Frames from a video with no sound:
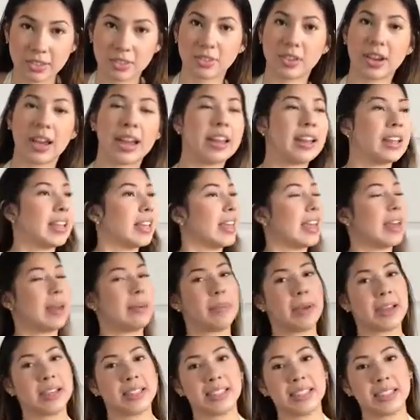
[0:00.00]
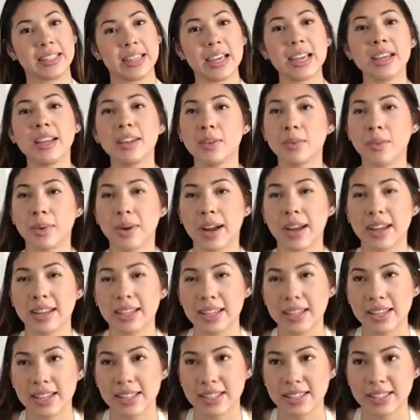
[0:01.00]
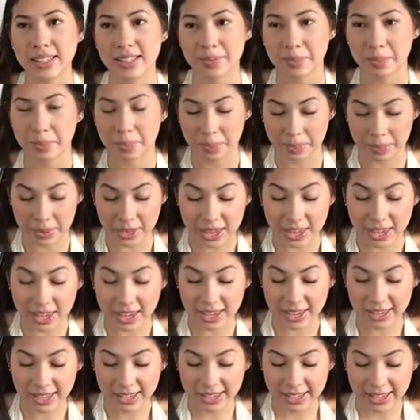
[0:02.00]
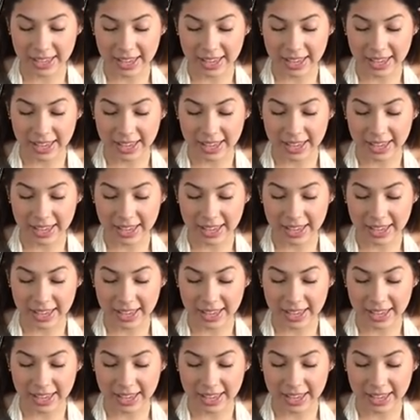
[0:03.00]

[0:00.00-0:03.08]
try to get my skin where I need it to be,